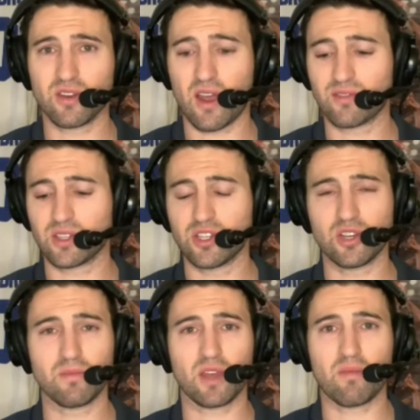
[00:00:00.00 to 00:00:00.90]
Obviously,
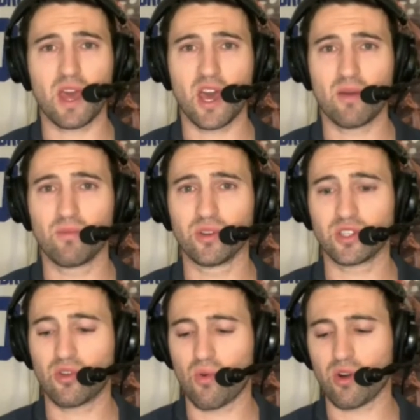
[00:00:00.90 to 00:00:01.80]
Jim McMahon was
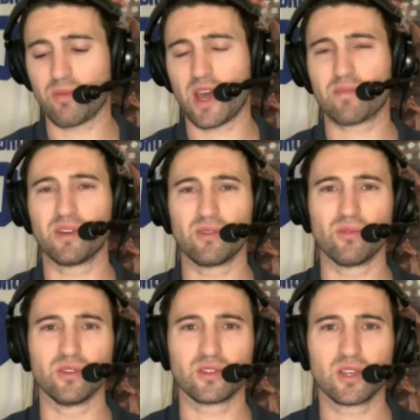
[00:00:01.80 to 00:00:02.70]
the quarterback, but it
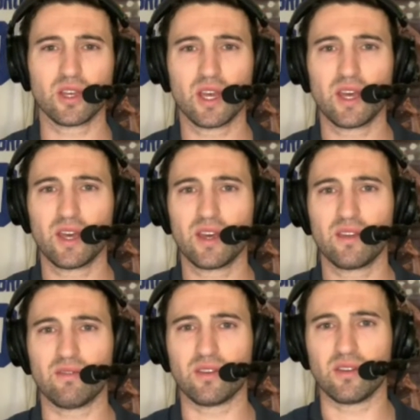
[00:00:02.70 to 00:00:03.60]
was
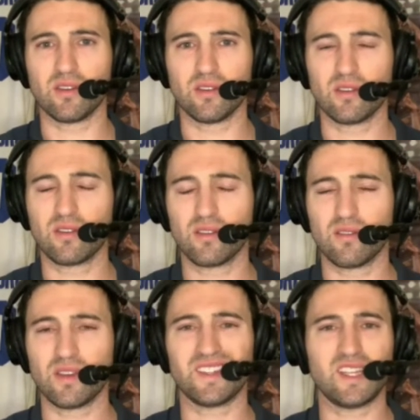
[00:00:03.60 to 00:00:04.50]
the,
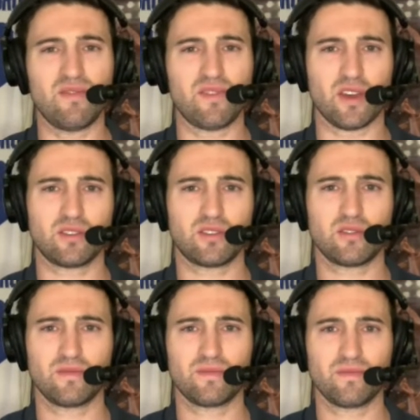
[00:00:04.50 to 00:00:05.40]
the defense
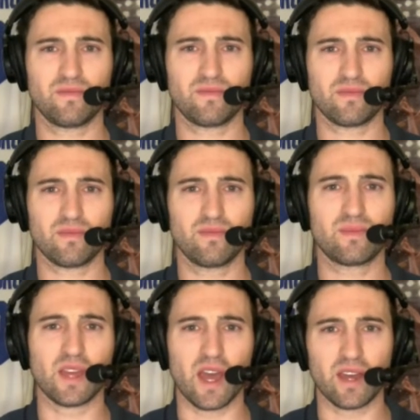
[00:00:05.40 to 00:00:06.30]

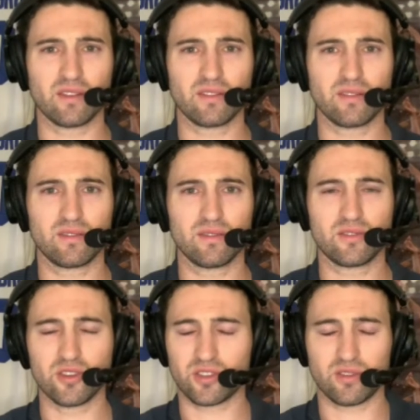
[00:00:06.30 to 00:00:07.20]
that
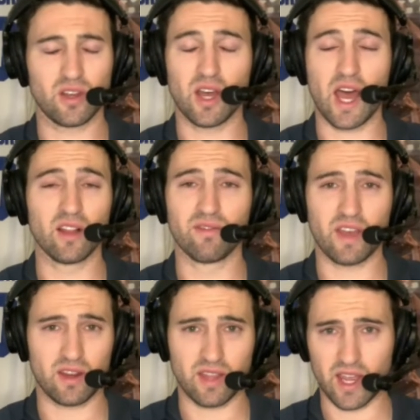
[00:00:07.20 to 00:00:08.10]
just uh,
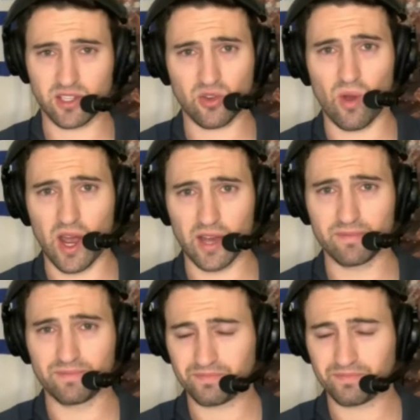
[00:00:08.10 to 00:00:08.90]
elevated that squad